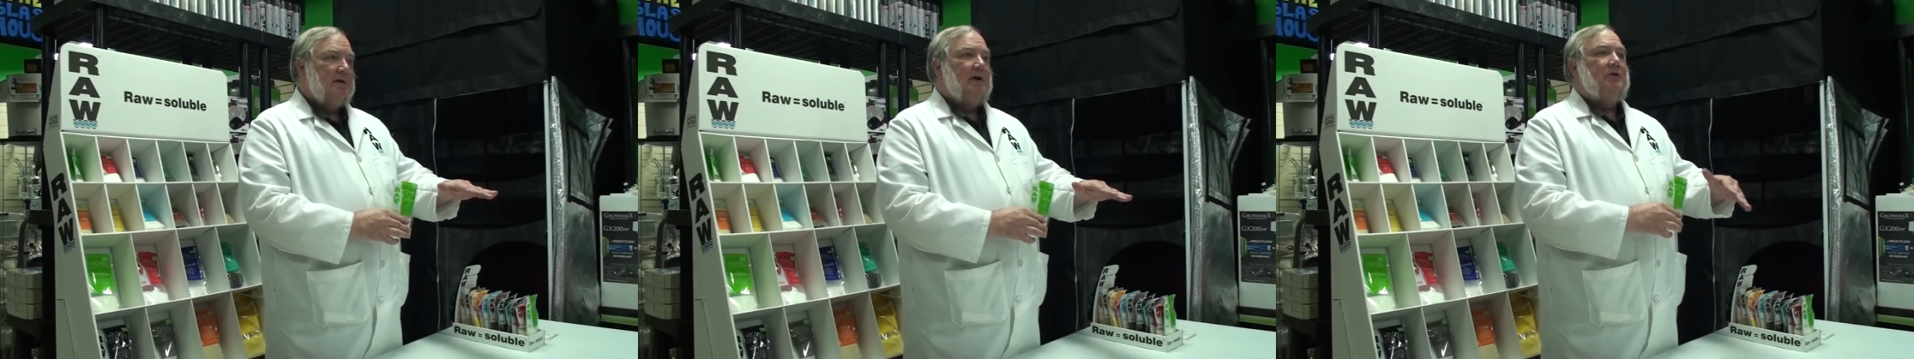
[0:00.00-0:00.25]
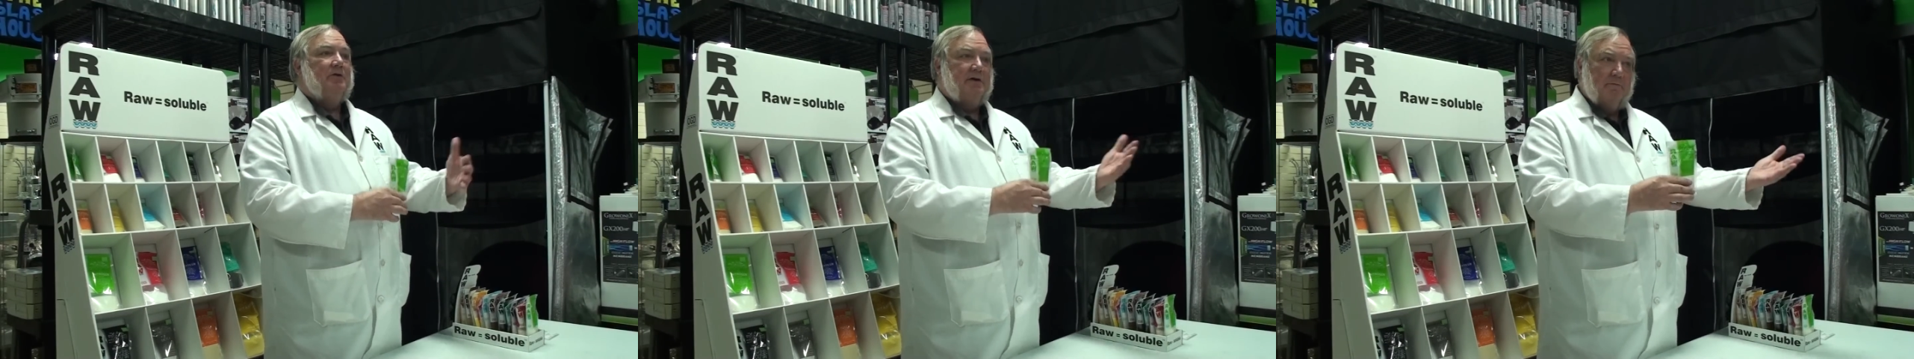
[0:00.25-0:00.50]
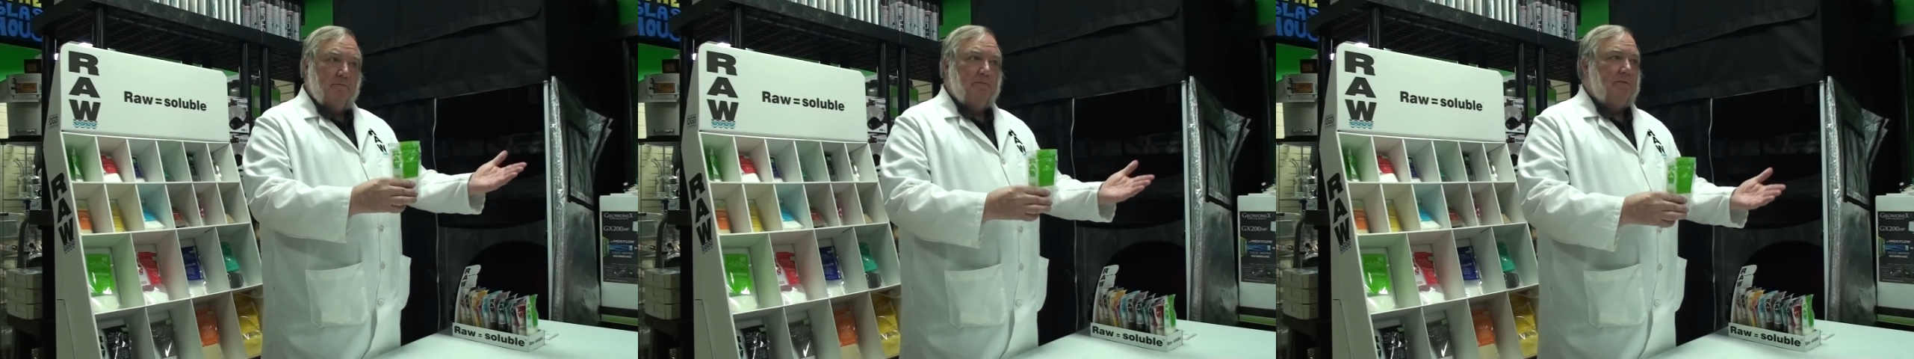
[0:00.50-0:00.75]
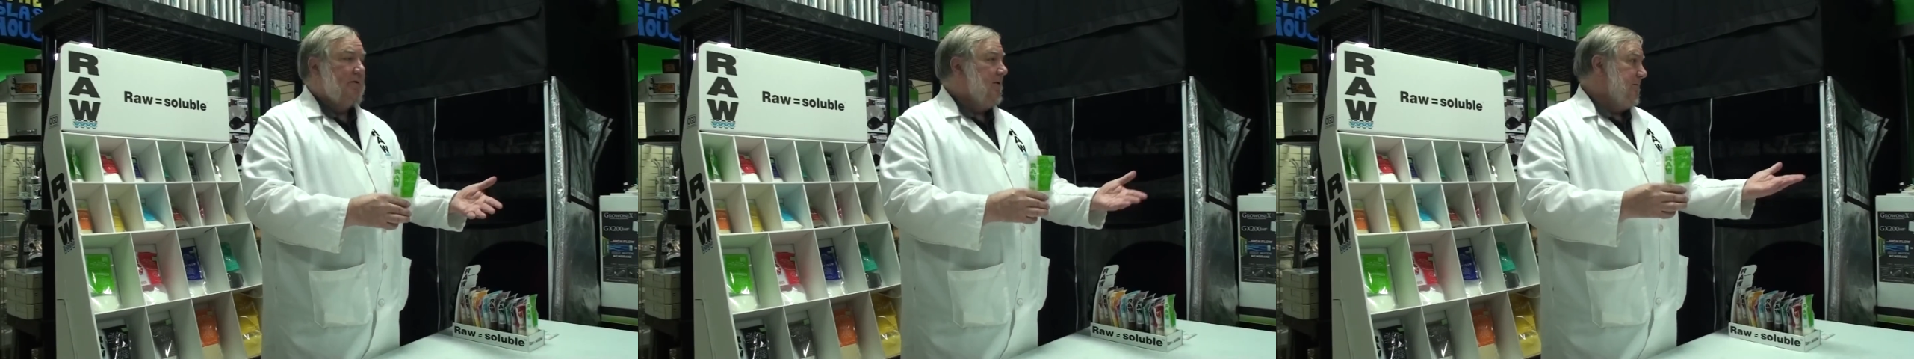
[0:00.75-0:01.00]
And you'll get
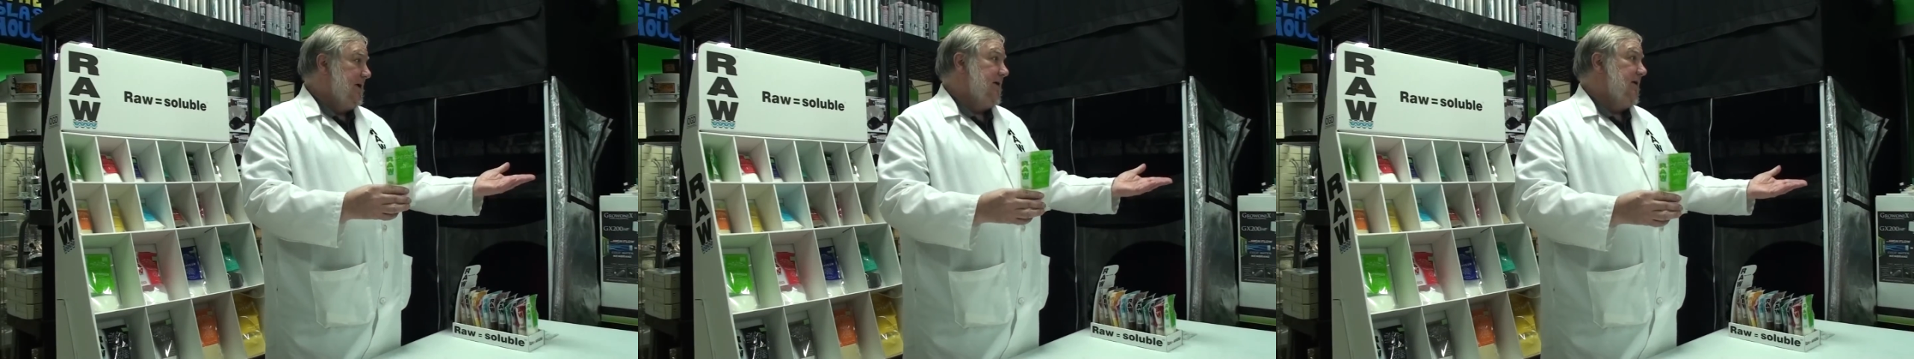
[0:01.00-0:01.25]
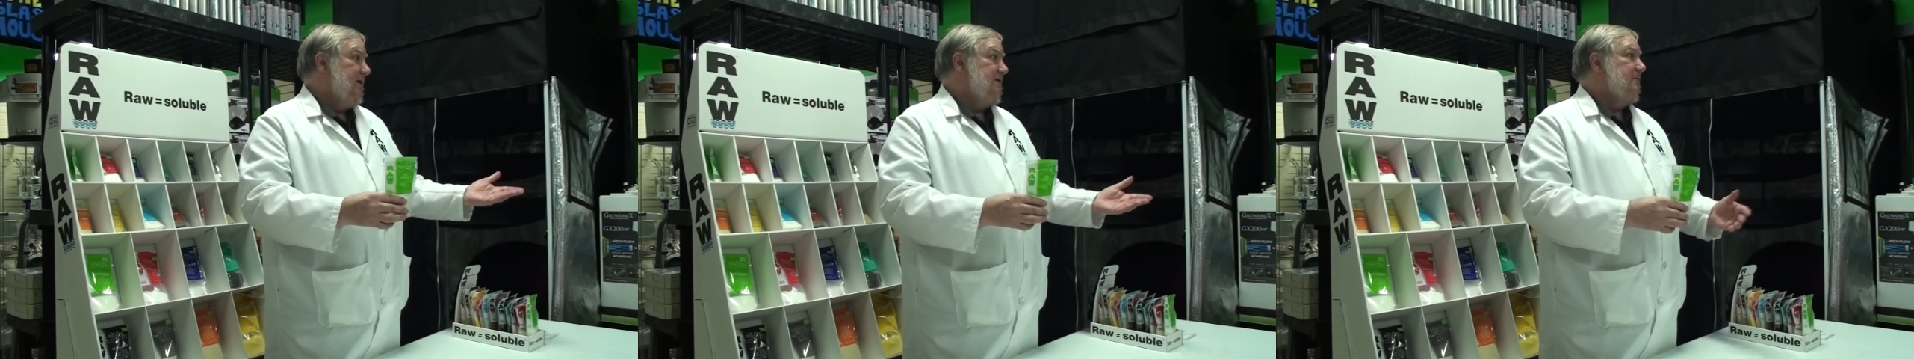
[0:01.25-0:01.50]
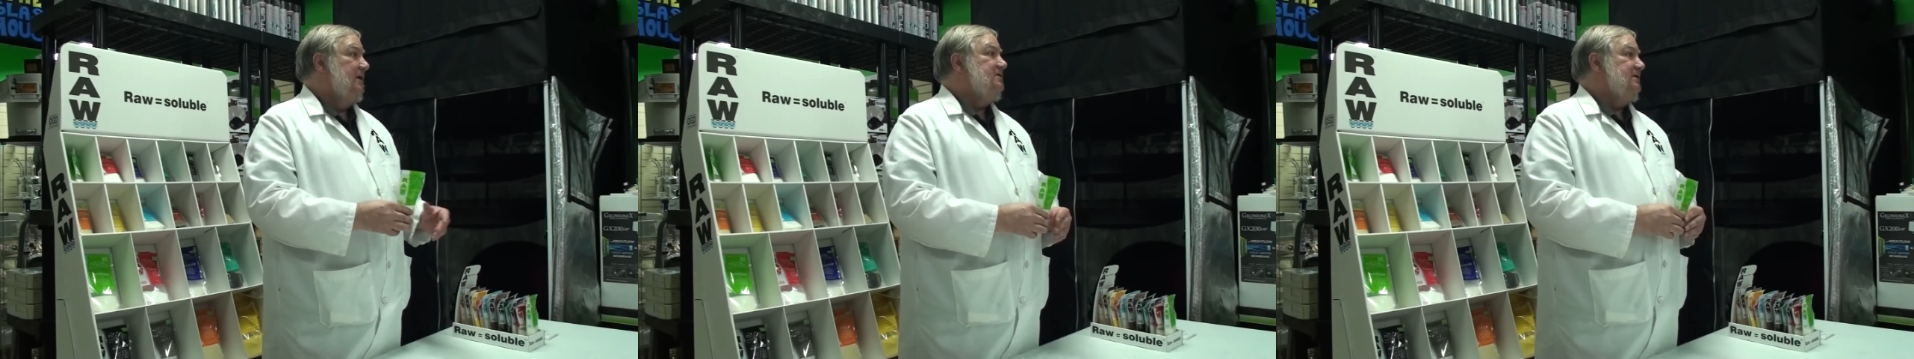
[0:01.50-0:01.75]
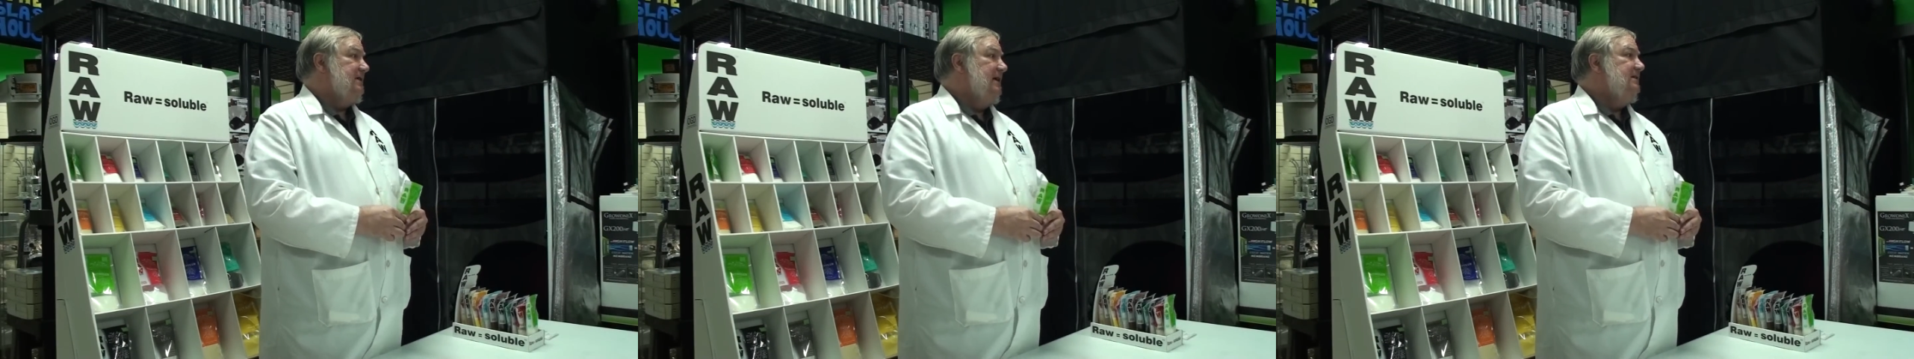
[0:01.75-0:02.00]
as much
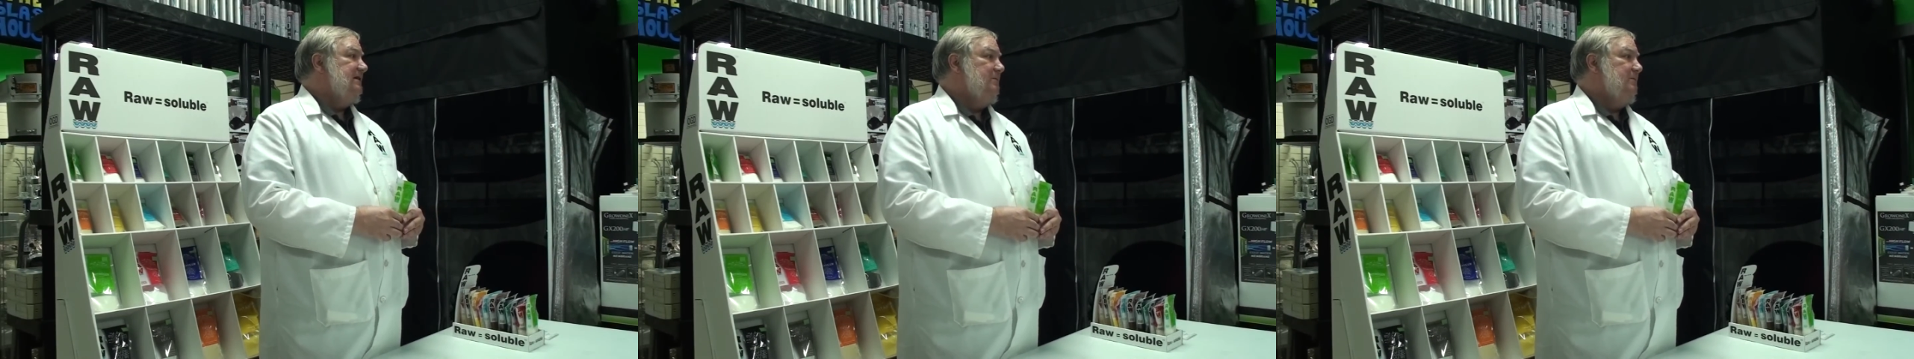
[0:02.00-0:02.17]
as 18%